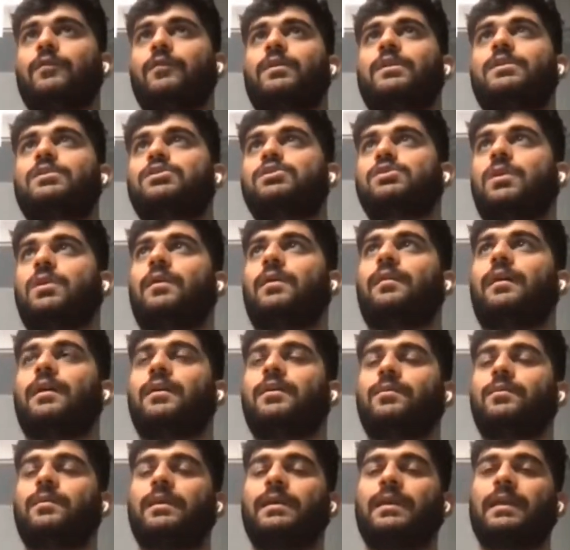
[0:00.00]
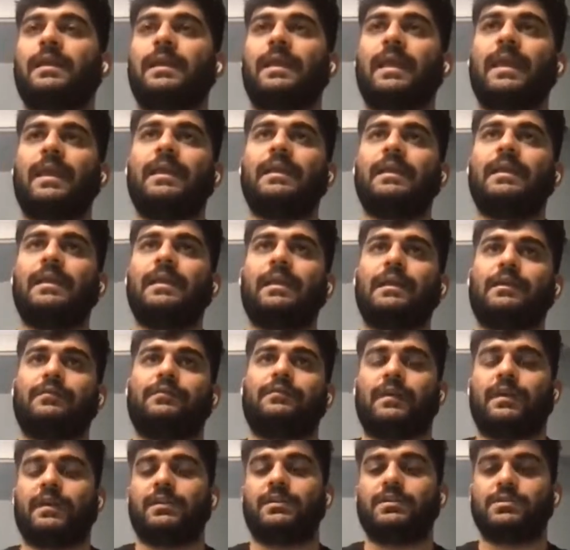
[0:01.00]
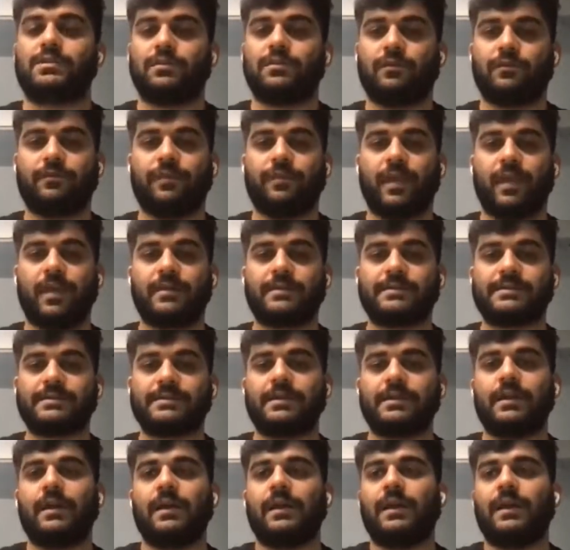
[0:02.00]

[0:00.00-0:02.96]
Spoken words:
to ensure that you gain enough attention of theirs.